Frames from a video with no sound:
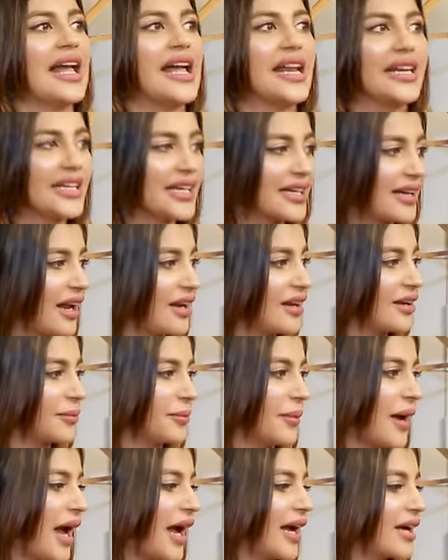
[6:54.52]
Any color
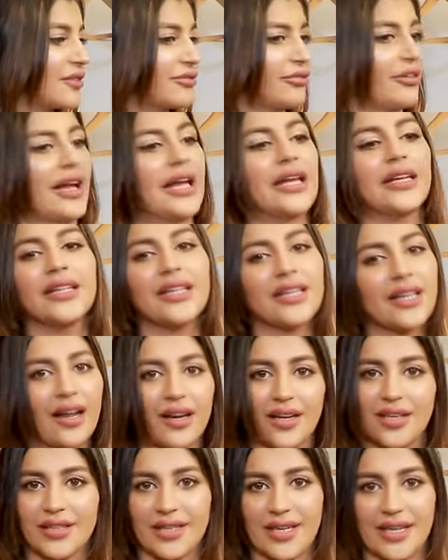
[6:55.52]
bag for any
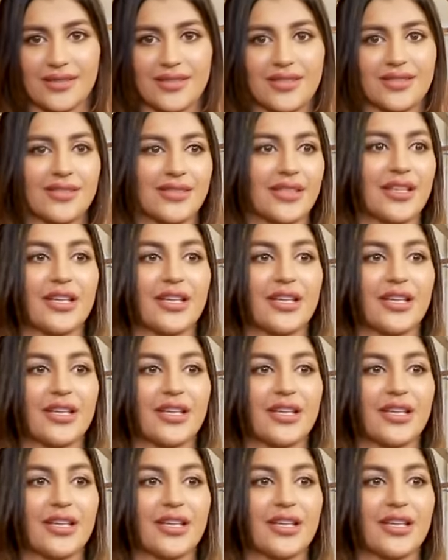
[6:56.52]
color dress